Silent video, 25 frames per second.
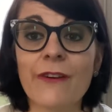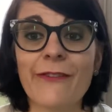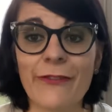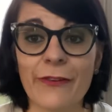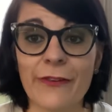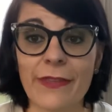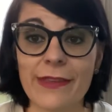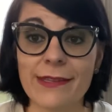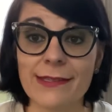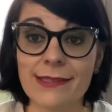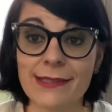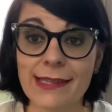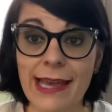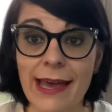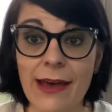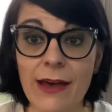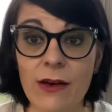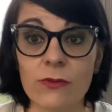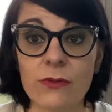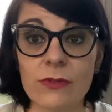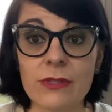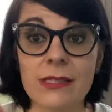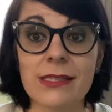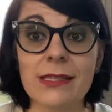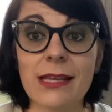for the
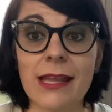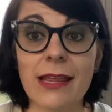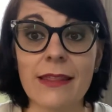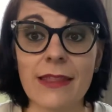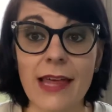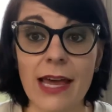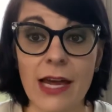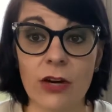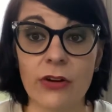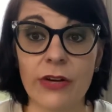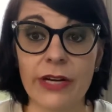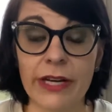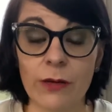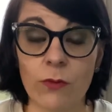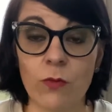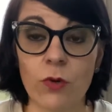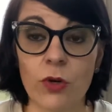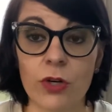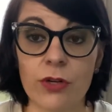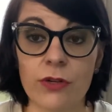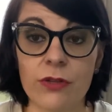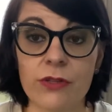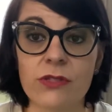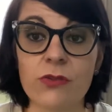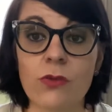sounds that are in
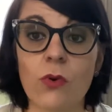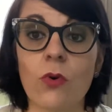words,